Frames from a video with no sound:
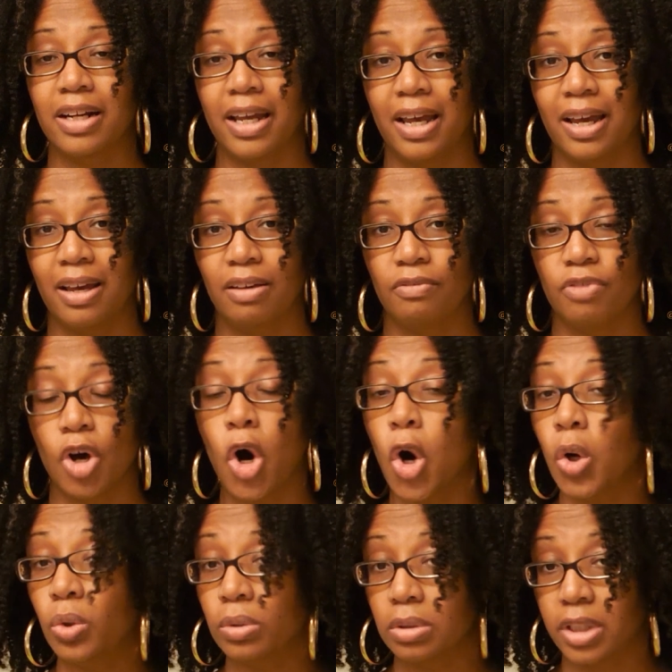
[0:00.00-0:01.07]
have the
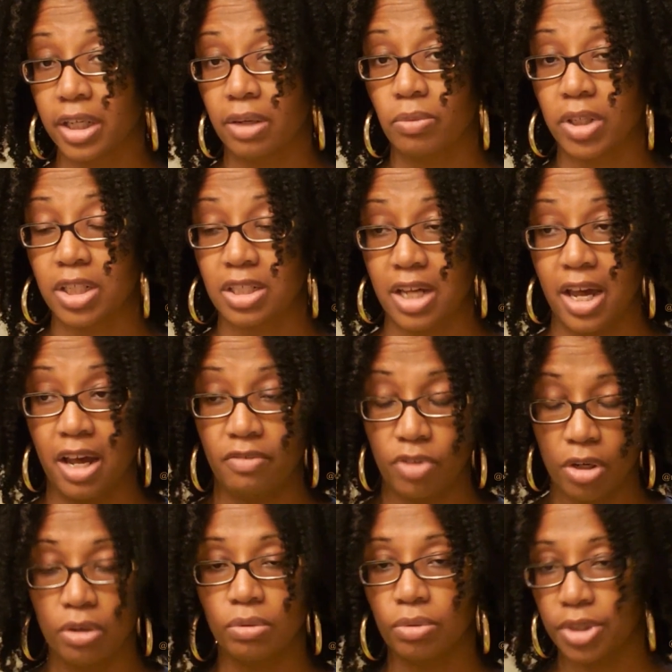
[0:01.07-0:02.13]
hold that I wanted to have to
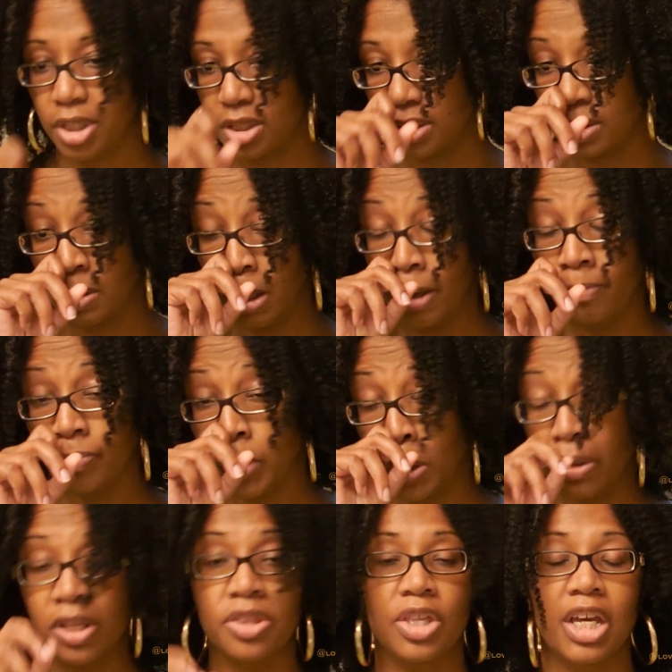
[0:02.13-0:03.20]
hold this. The
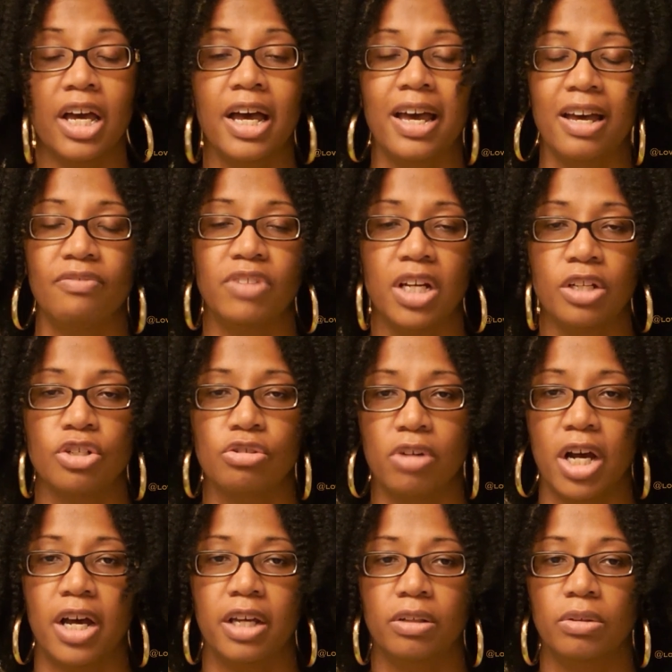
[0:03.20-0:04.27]
only thing I have not
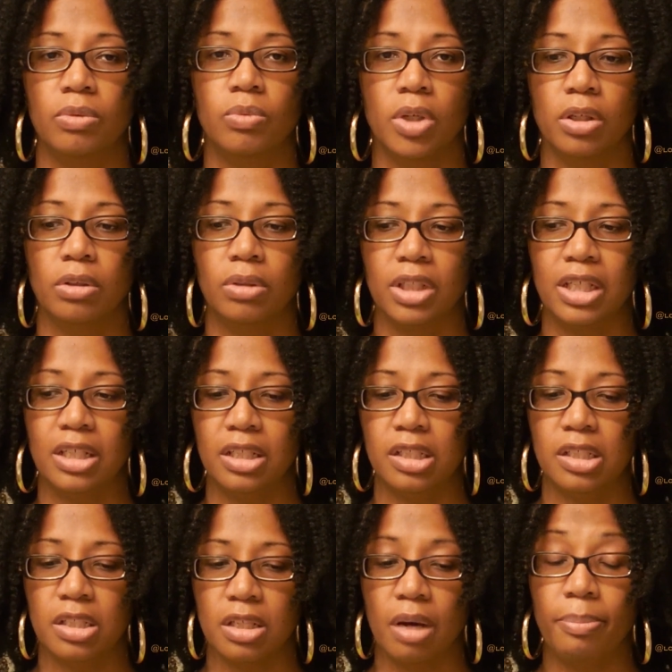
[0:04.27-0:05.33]
tried on Water Only
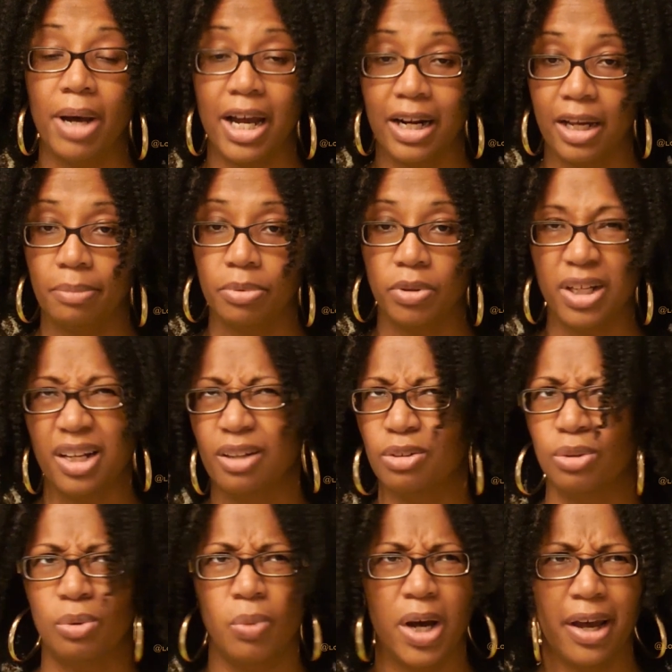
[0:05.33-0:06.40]
is a pineapple, and I don't
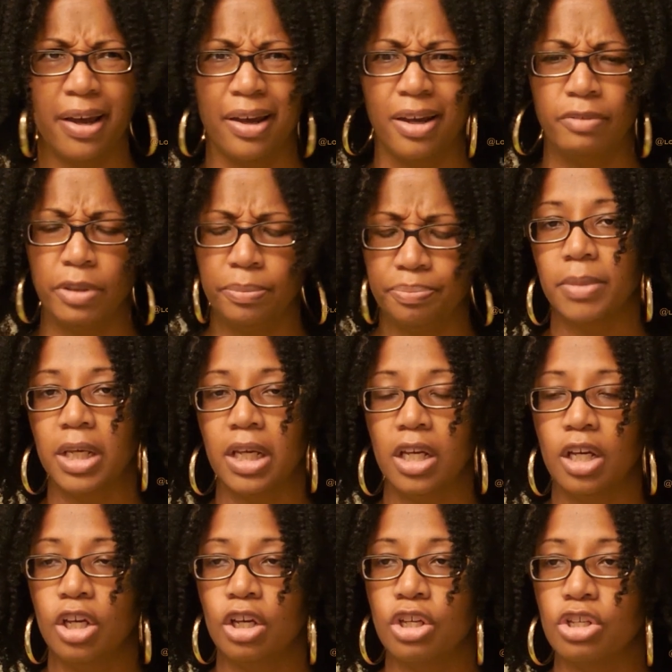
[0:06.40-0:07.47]
know why I haven't.
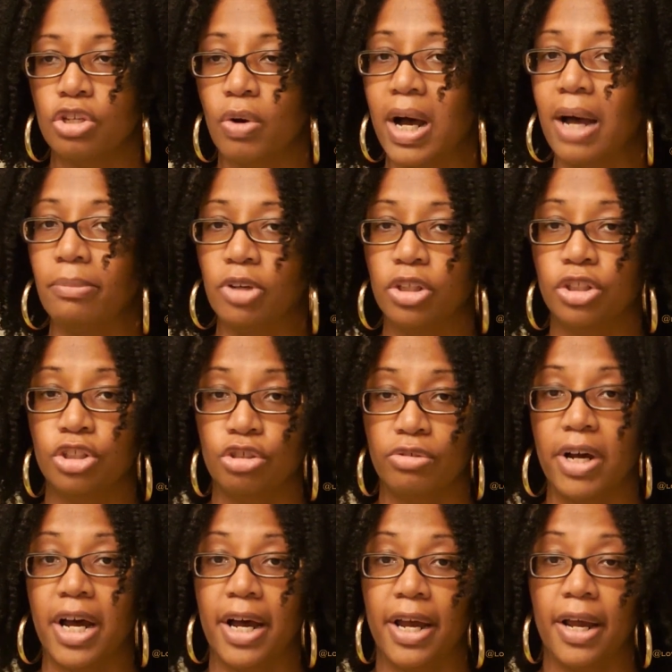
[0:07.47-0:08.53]
So I'm going to
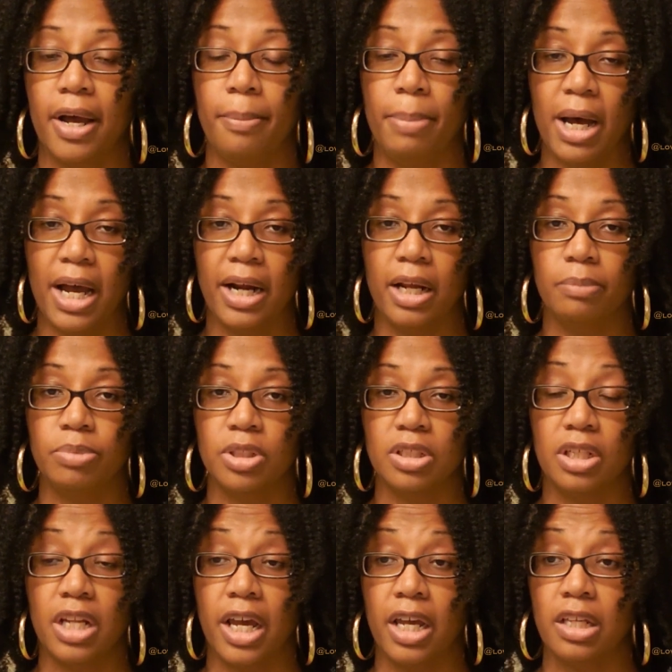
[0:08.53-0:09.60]
try a pineapple
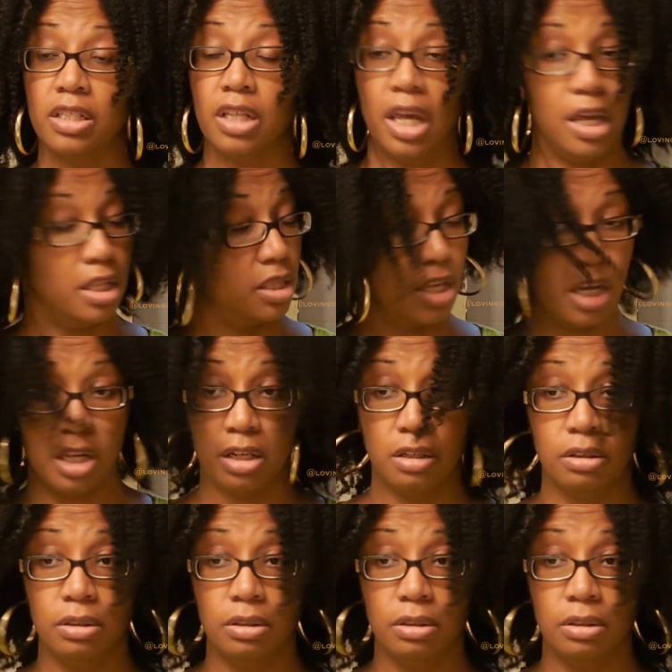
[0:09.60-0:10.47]
tonight, and then